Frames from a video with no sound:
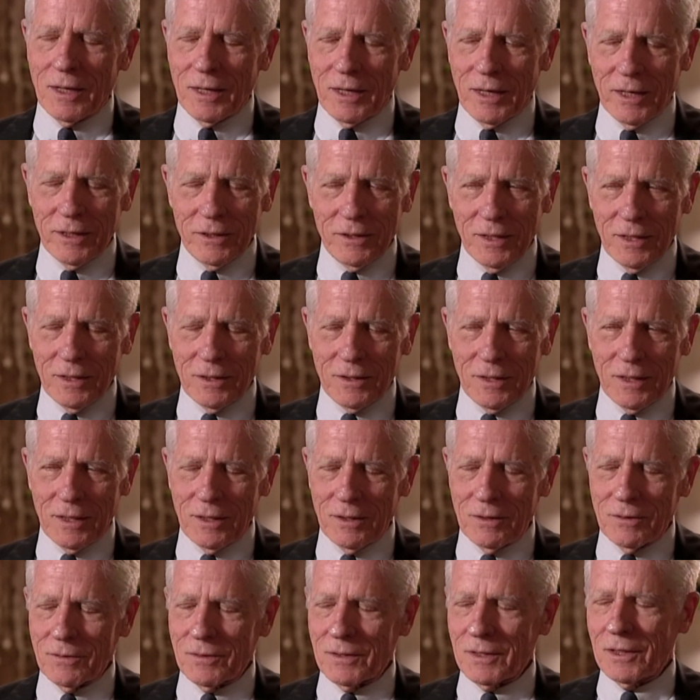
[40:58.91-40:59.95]
And I think
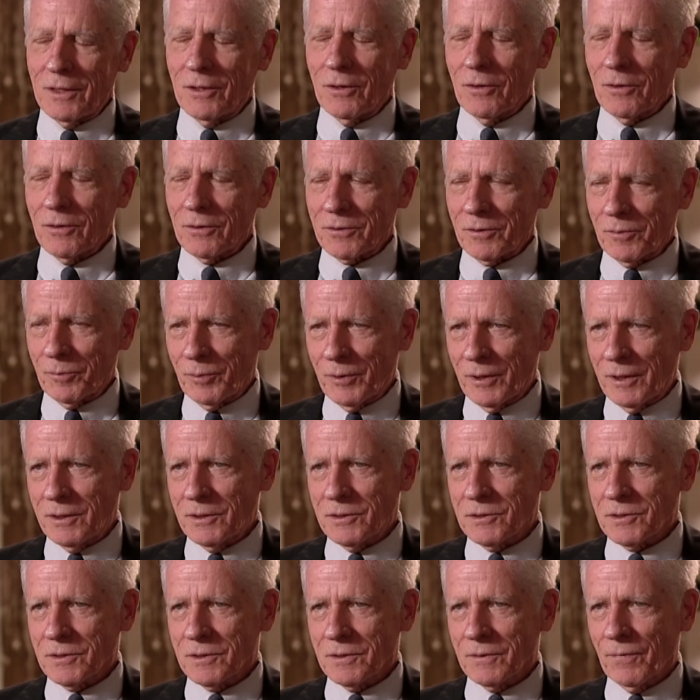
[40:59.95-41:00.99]
the, the
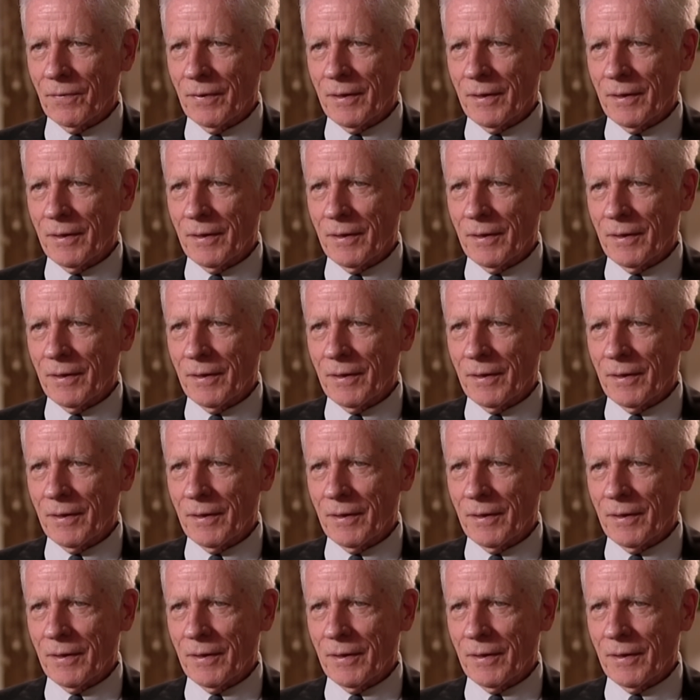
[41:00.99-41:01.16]
altarpiece